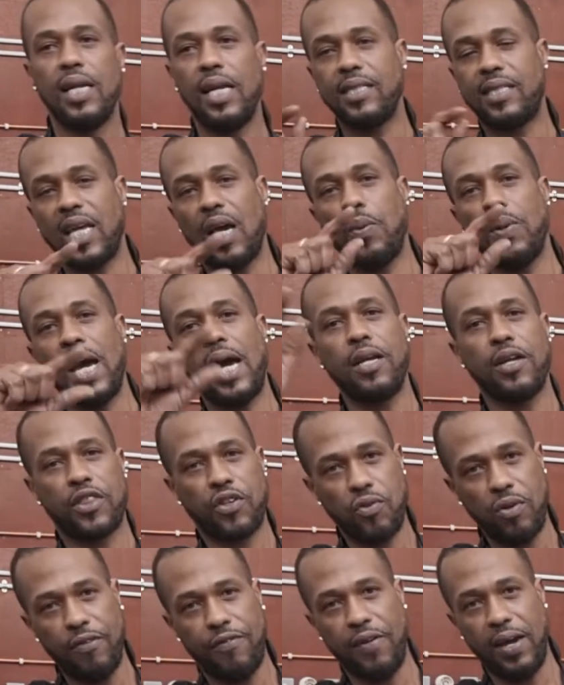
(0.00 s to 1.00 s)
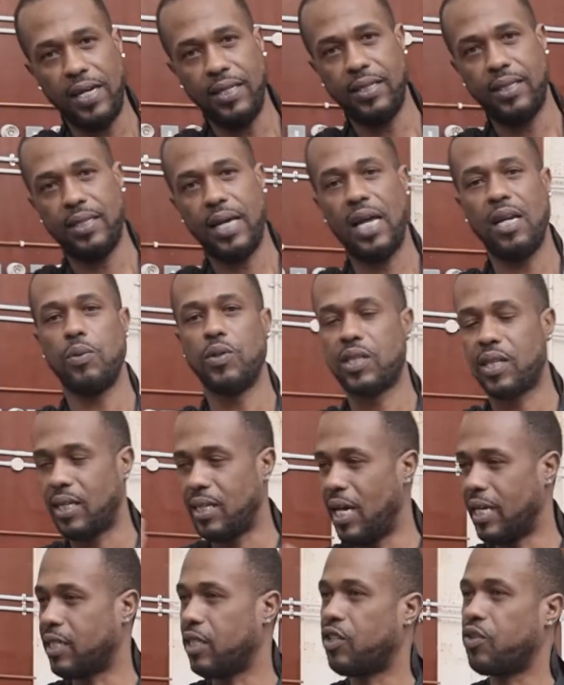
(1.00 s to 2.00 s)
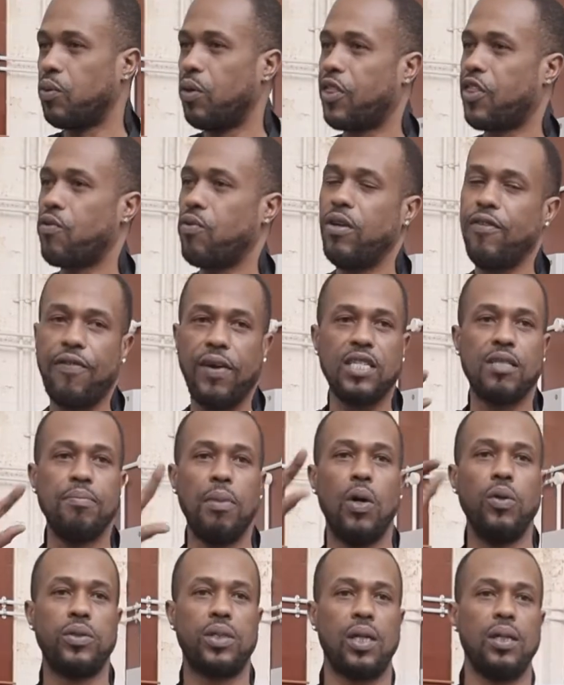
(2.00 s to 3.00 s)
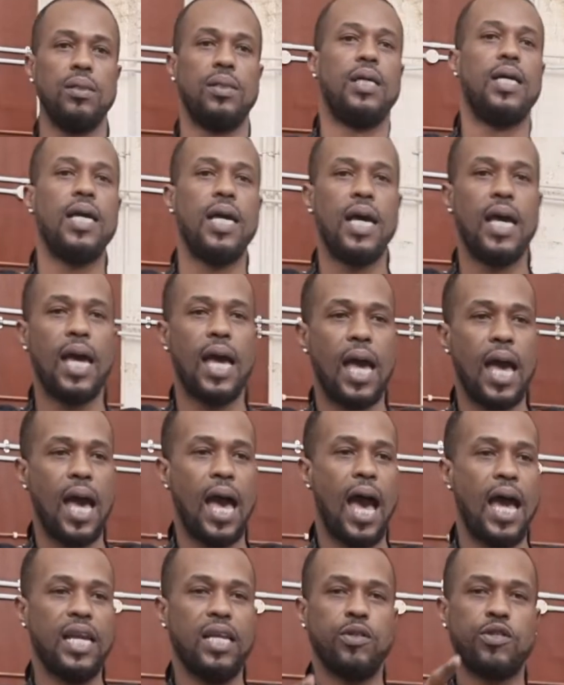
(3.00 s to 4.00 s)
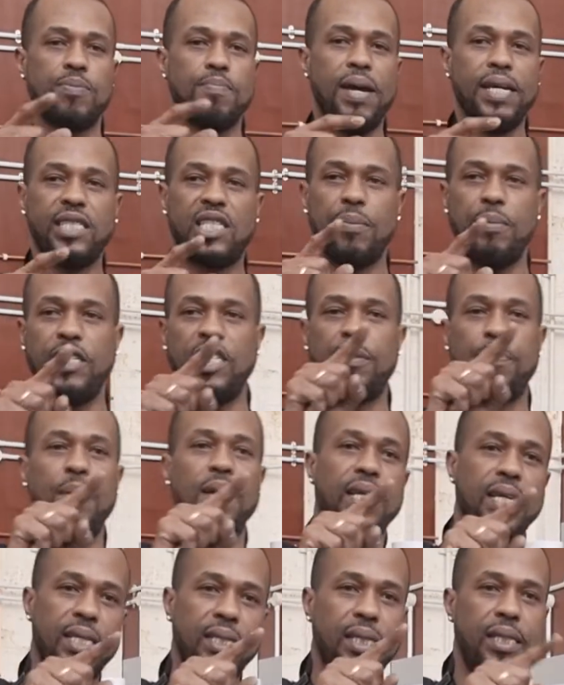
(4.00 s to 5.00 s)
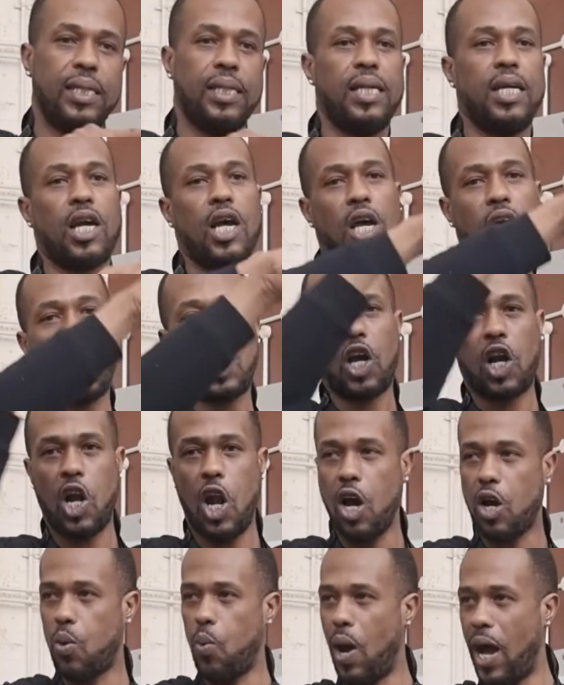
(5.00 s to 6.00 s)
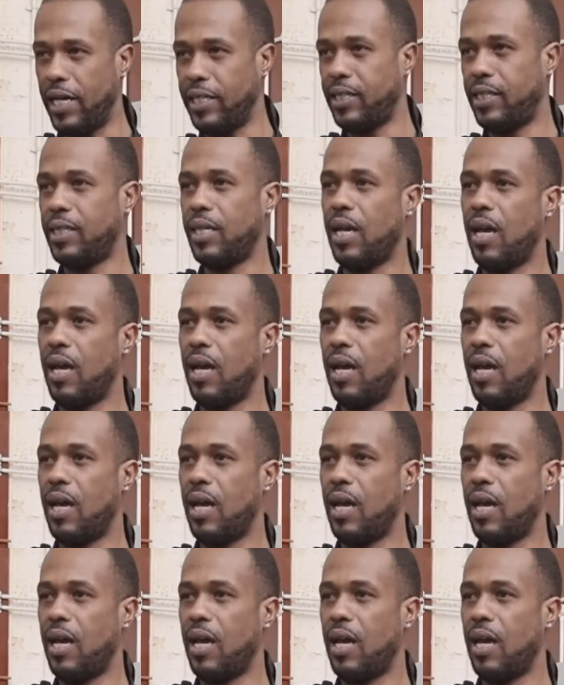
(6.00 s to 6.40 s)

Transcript: Let's say we had a three-phase and it was connected to a three-phase motor and it's meant to be spinning clockwise,